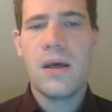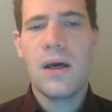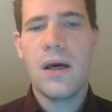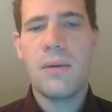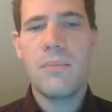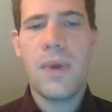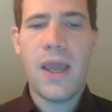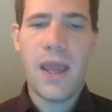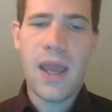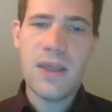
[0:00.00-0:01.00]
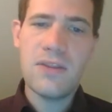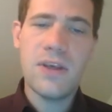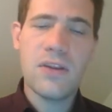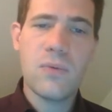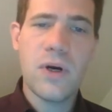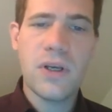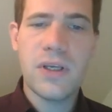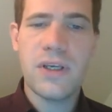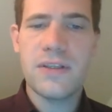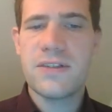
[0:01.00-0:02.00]
And the other one
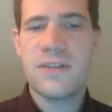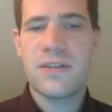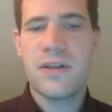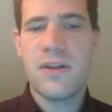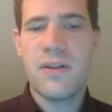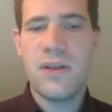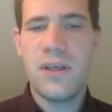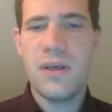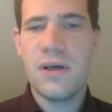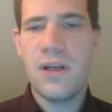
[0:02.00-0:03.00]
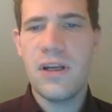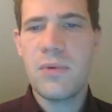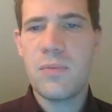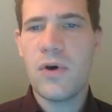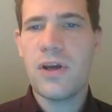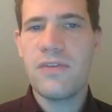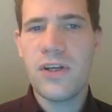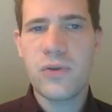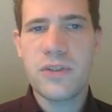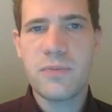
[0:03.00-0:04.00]
is a little bit more
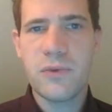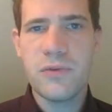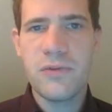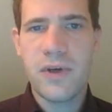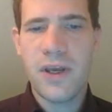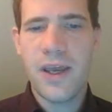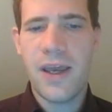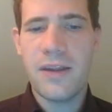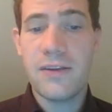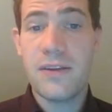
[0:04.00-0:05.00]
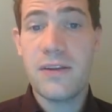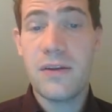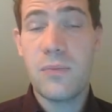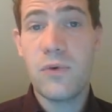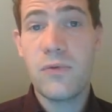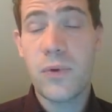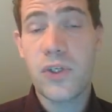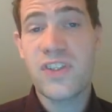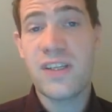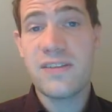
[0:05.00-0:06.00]
adventurous move, and the move
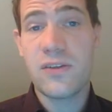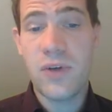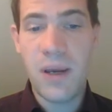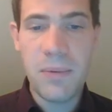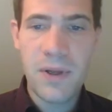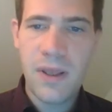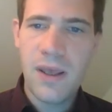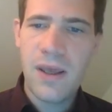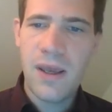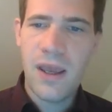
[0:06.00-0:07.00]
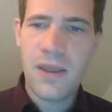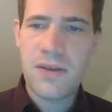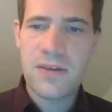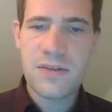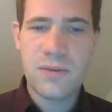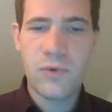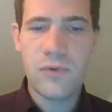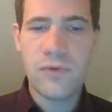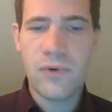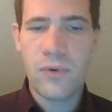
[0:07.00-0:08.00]
which sets the trap. And this is the
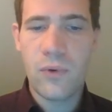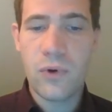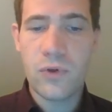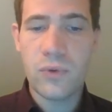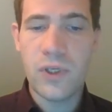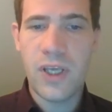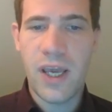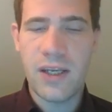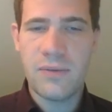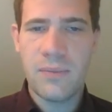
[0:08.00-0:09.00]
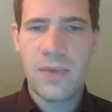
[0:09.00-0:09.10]
move rook to e8.